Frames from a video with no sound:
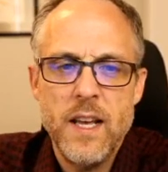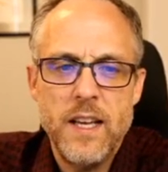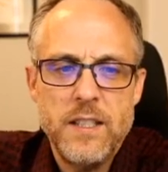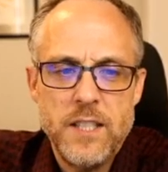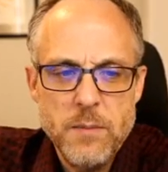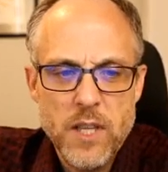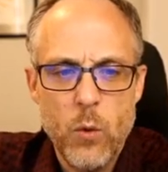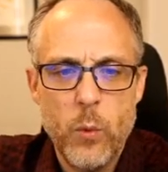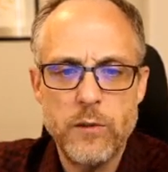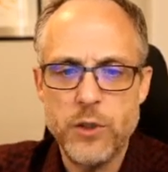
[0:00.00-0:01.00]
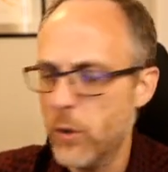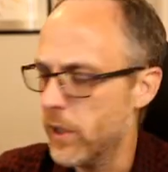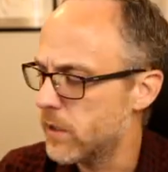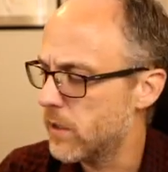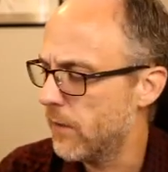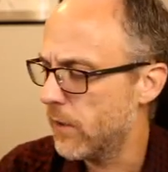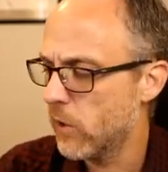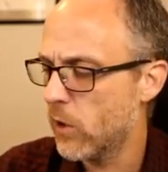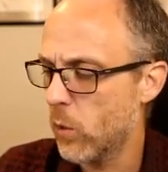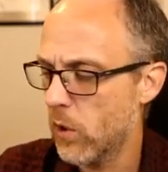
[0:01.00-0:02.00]
It seems like a weird choice. If you're
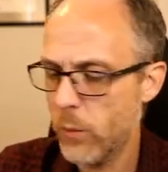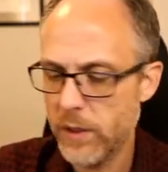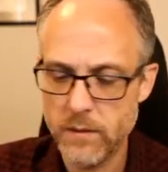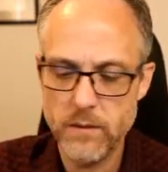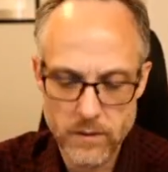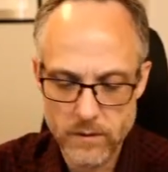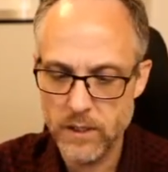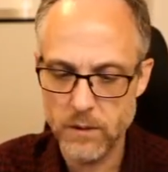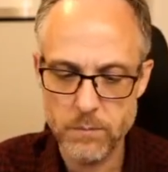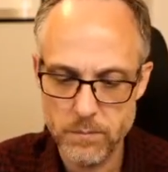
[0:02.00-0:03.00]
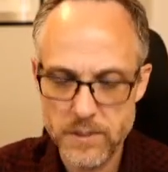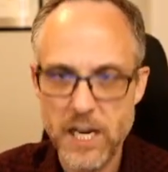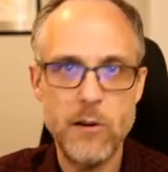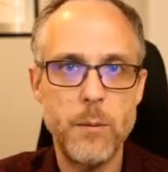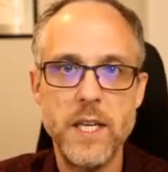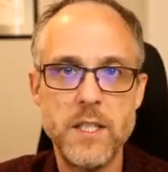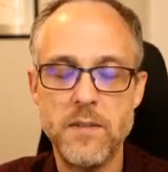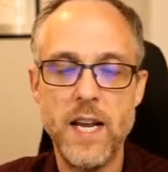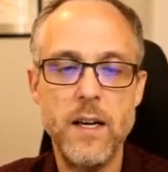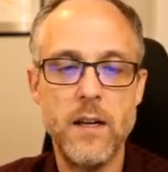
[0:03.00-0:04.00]
going to work with, terabytes
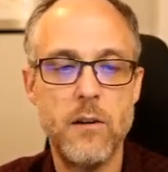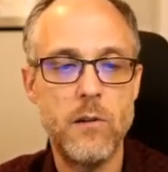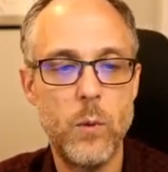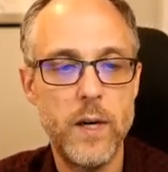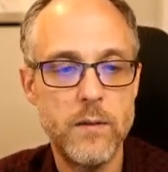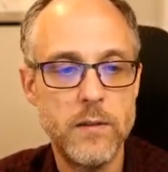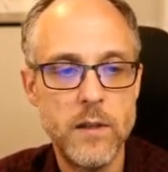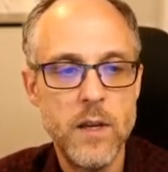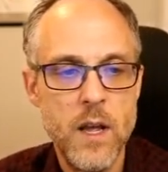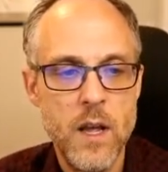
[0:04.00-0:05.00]
of data or whatever,